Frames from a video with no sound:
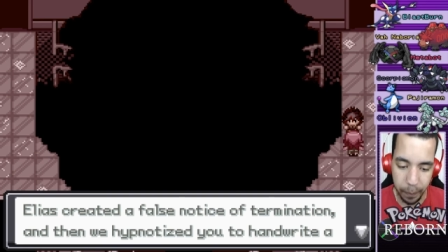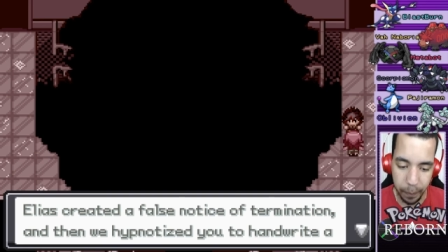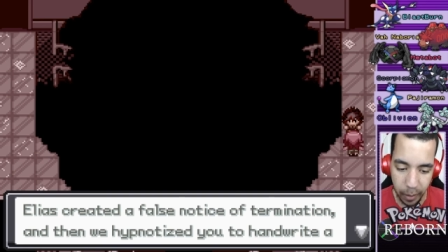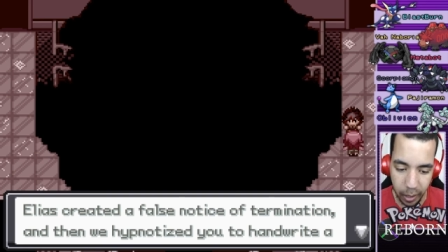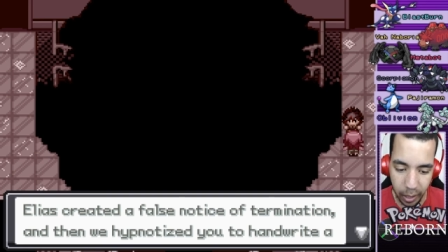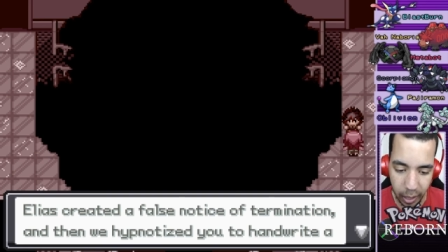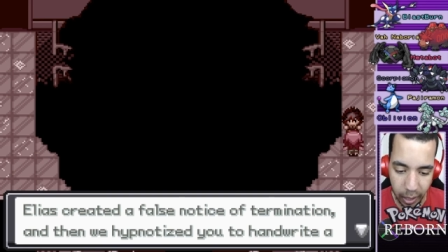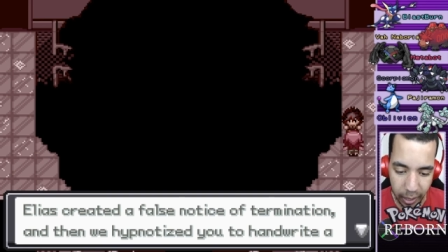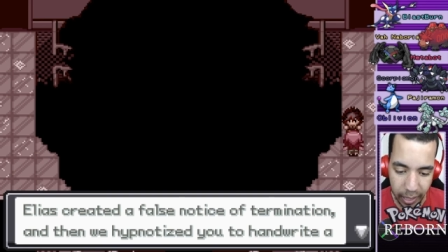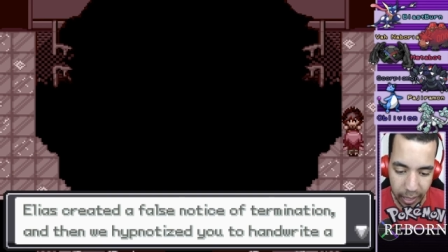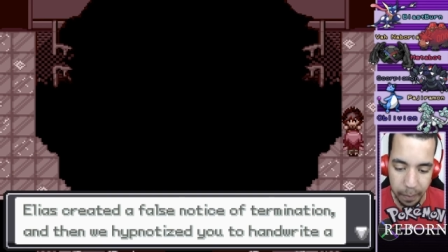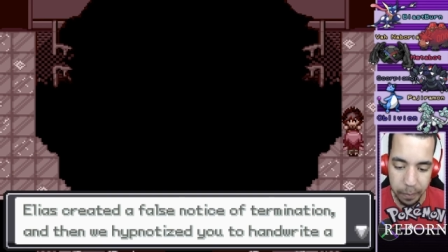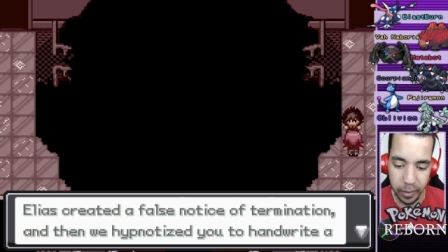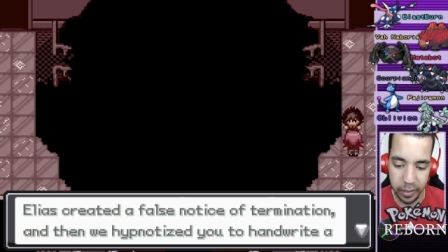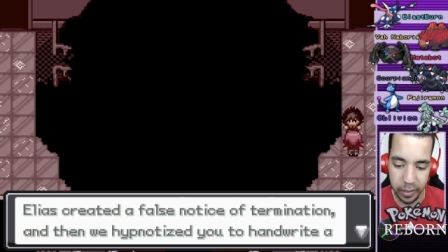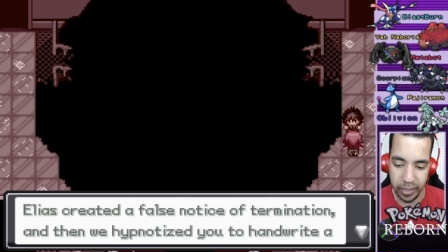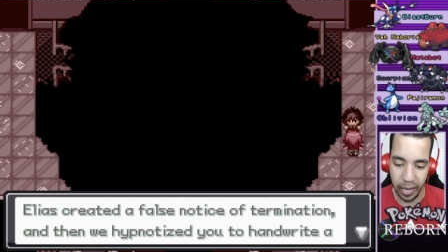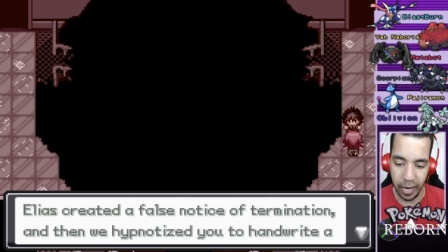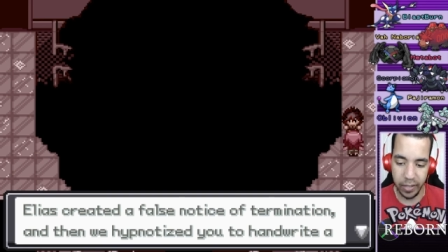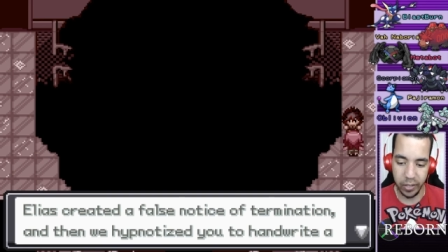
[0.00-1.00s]
uh,
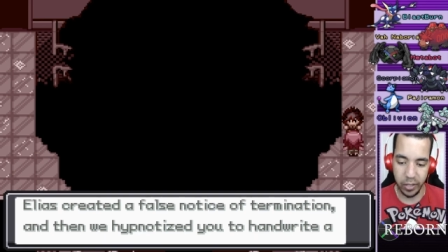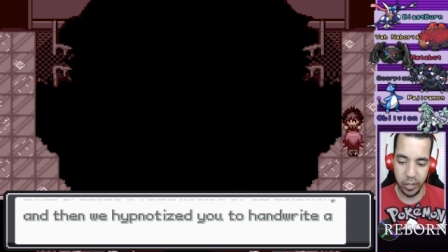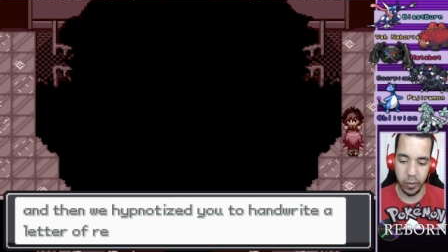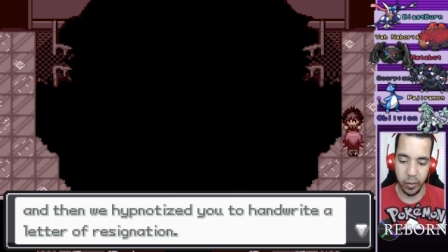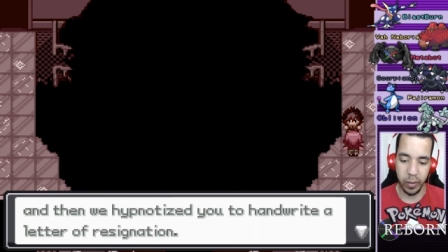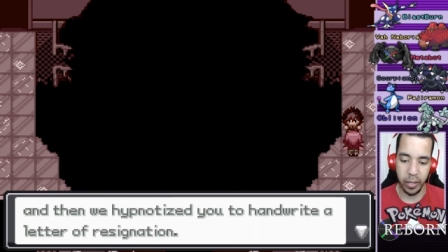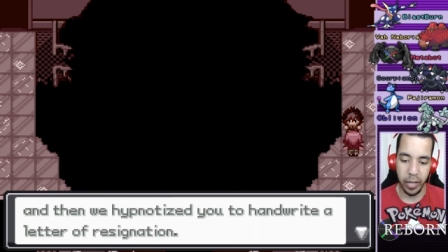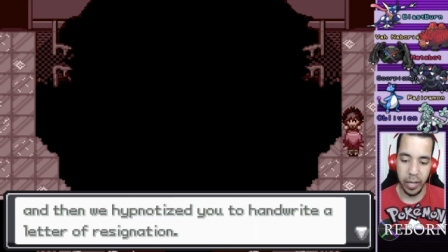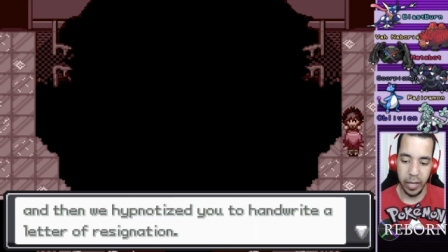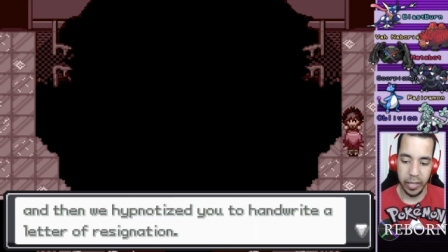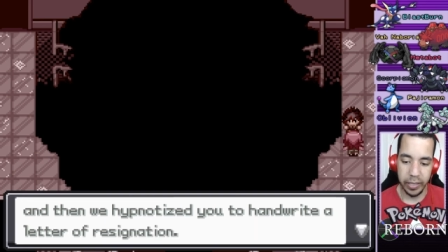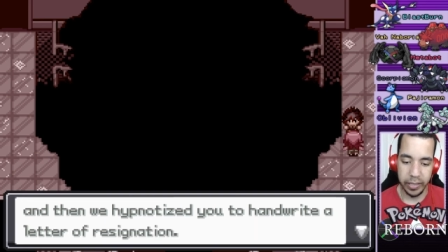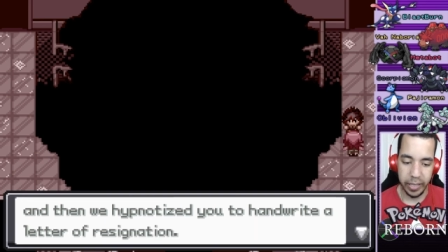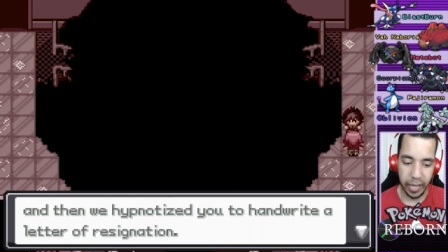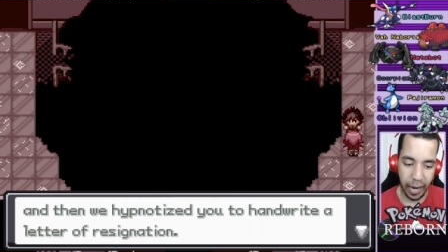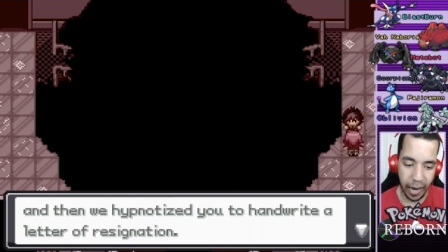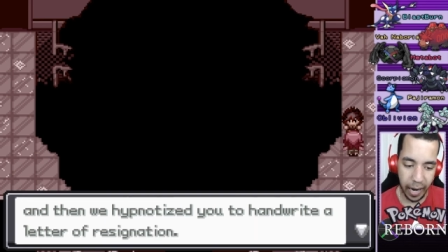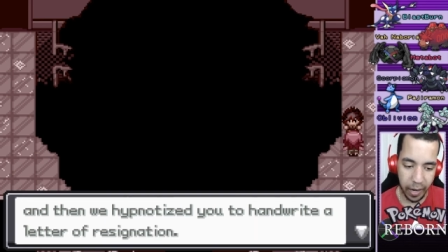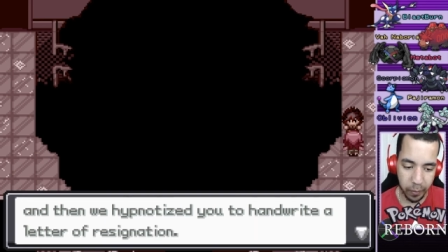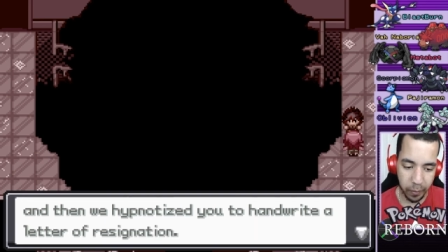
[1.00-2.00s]
hypnotized you
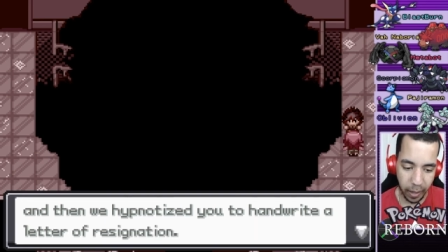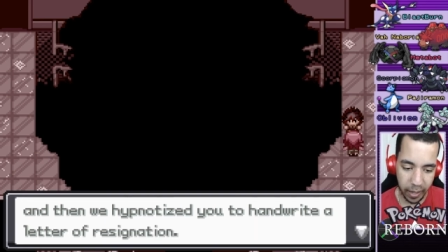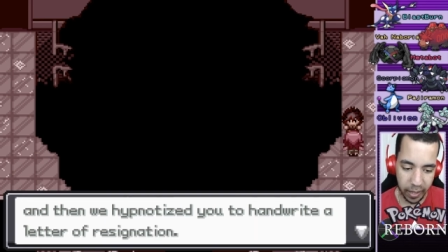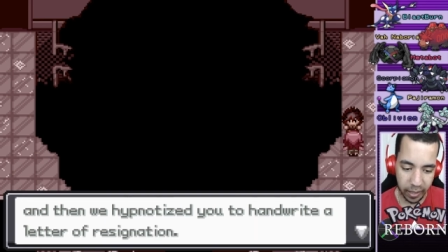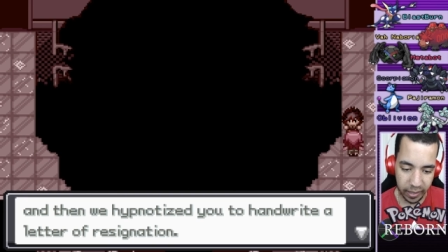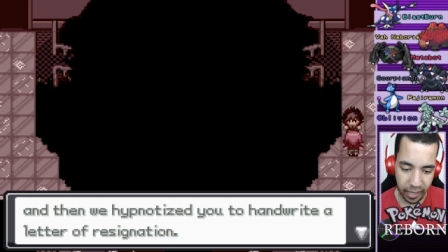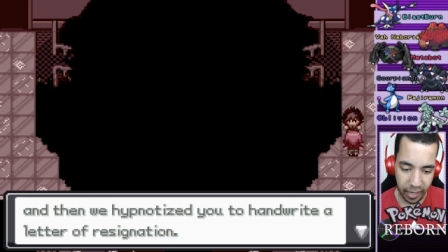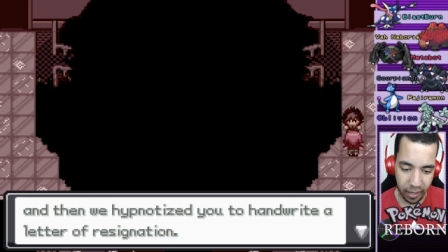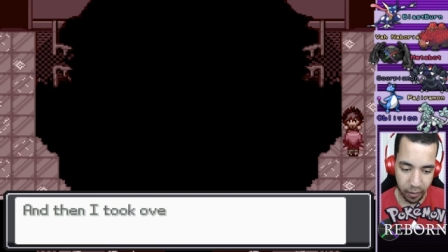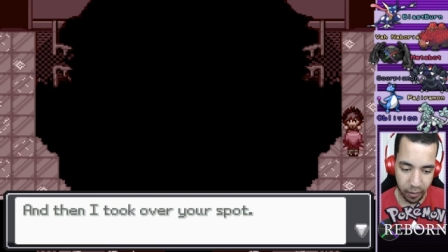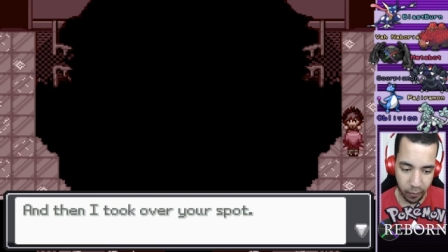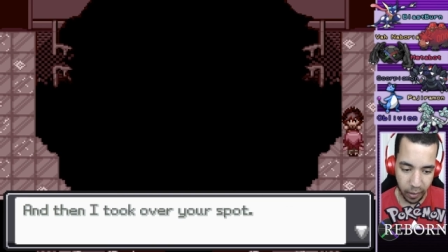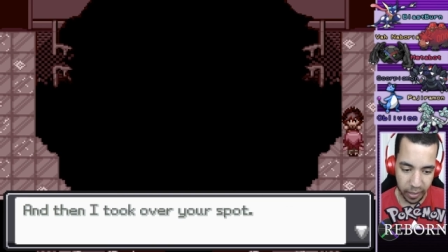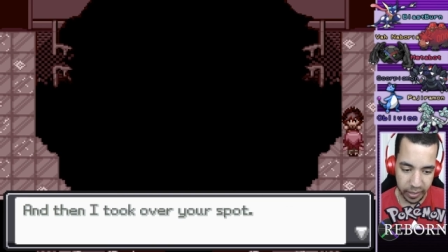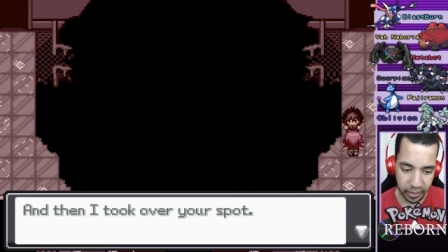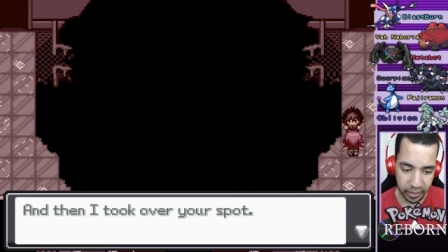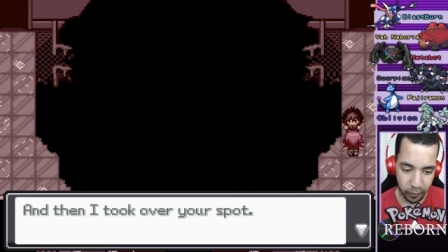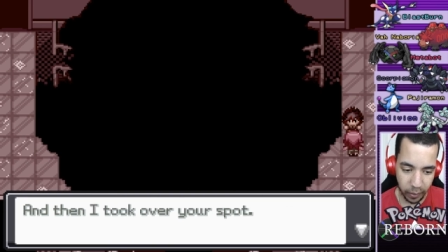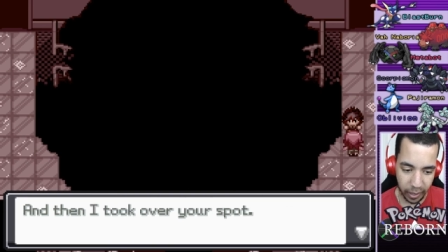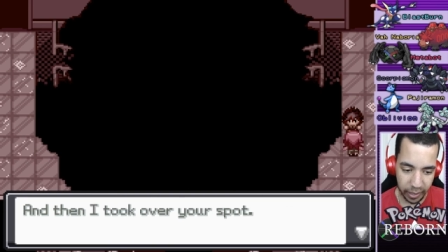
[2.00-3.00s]
to handwrite a letter of
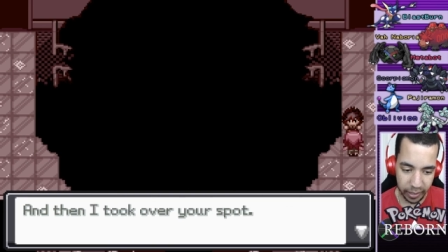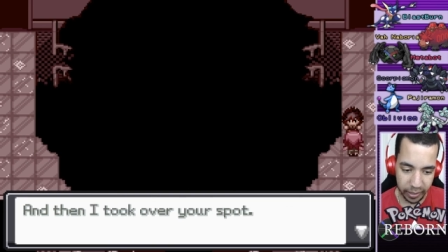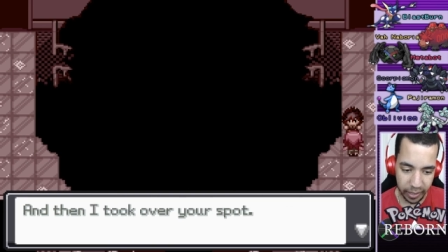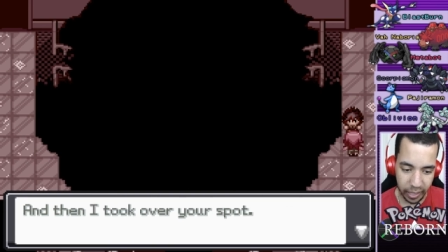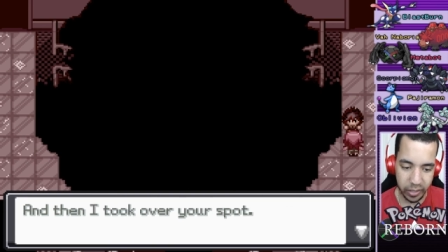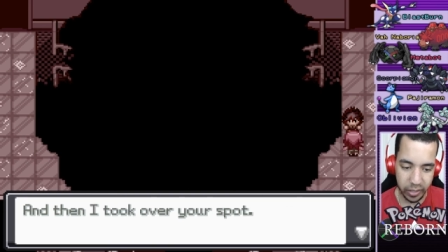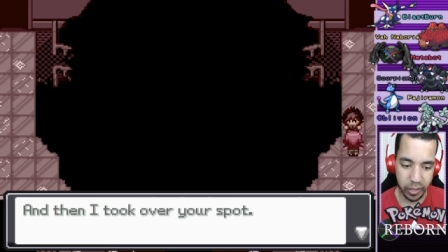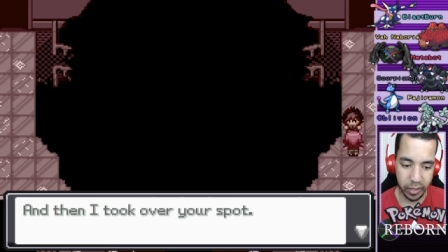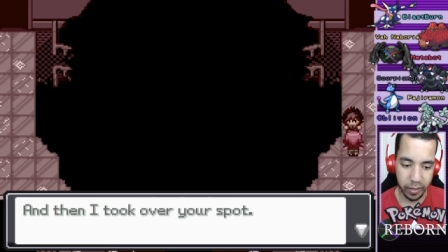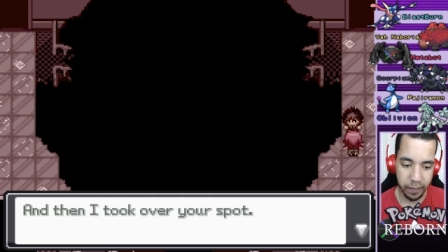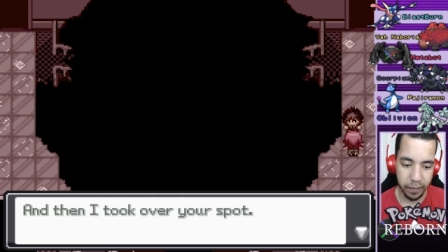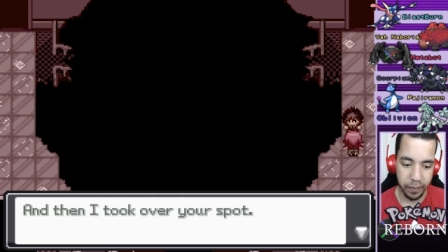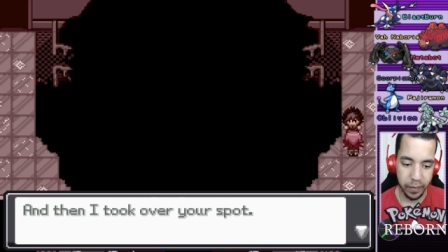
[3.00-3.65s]
res resignation.